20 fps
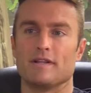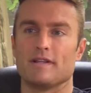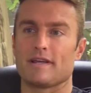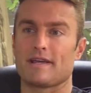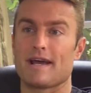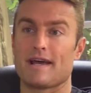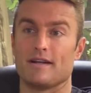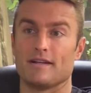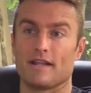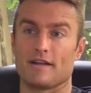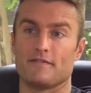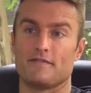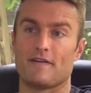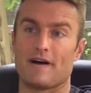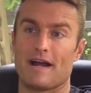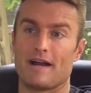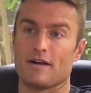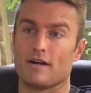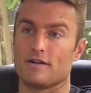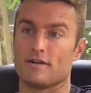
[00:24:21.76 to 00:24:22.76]
really kind of lit a
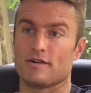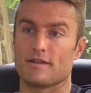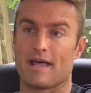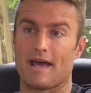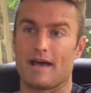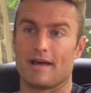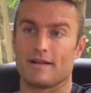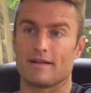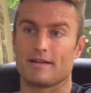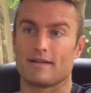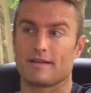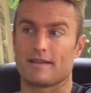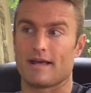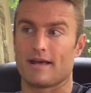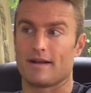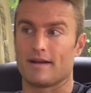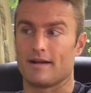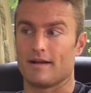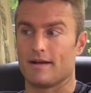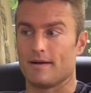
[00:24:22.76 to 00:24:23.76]
fire under that
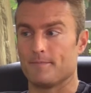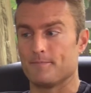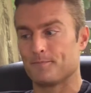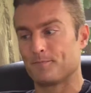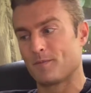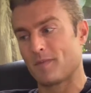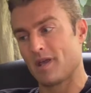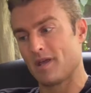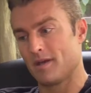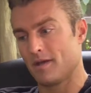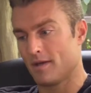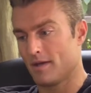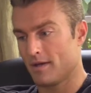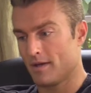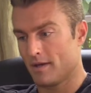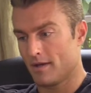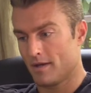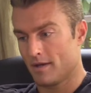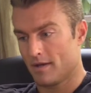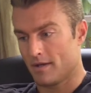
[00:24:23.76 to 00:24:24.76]
that uh,
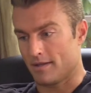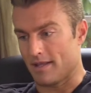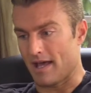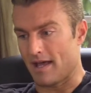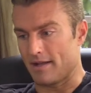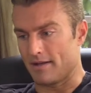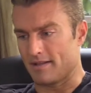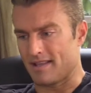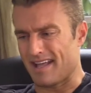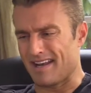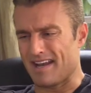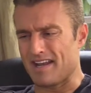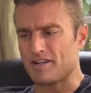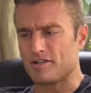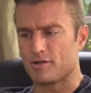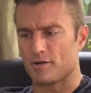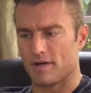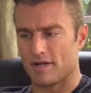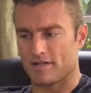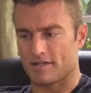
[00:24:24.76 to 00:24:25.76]
that that
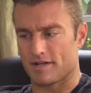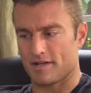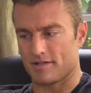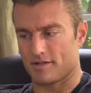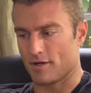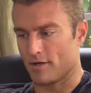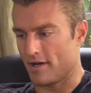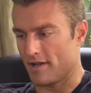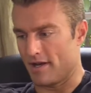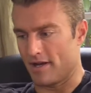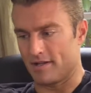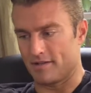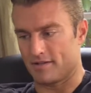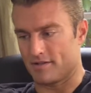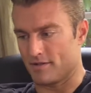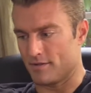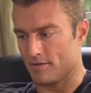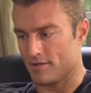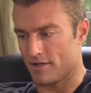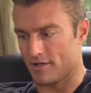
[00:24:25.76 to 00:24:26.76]
interest and turn it
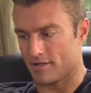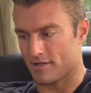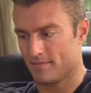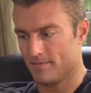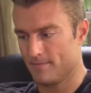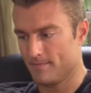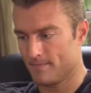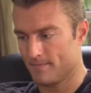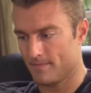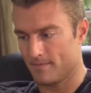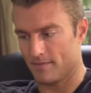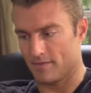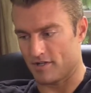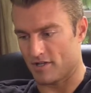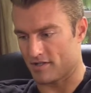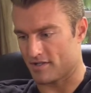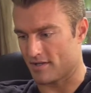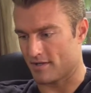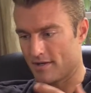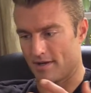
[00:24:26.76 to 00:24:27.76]
into just
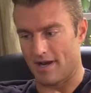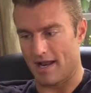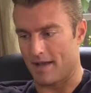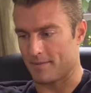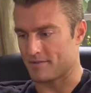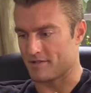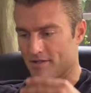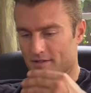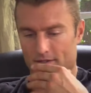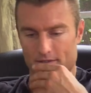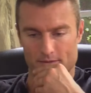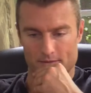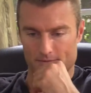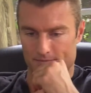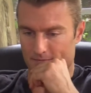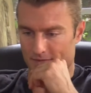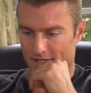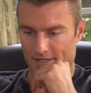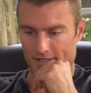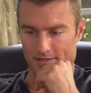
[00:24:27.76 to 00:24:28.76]
just an absolute
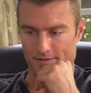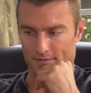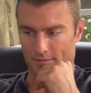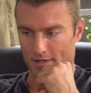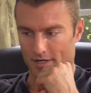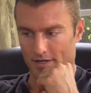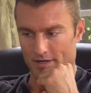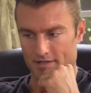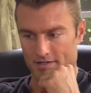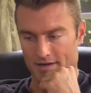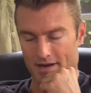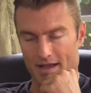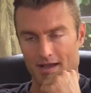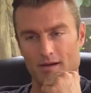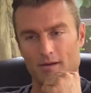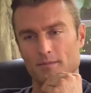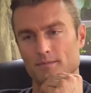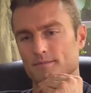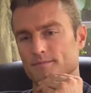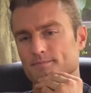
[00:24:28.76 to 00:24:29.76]
yeah where it is
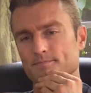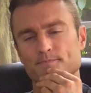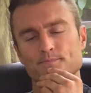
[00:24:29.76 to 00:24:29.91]
now.